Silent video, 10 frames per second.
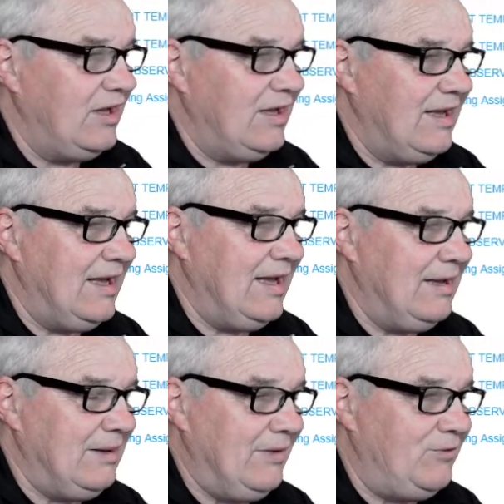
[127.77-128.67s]

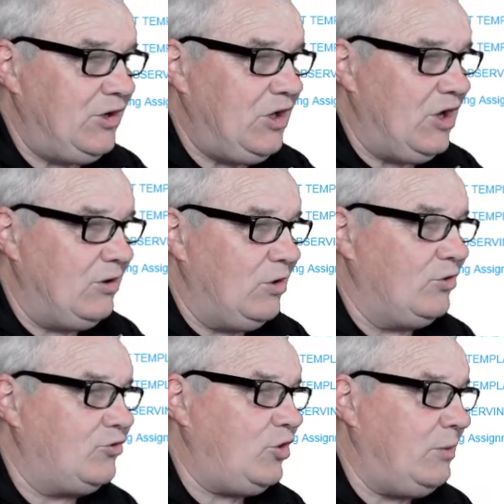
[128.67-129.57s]
A video
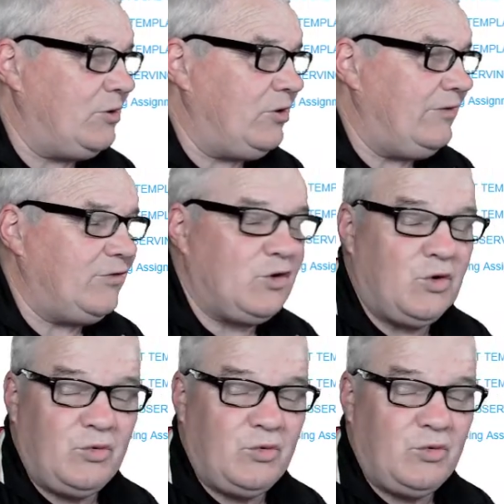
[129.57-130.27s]
on topographical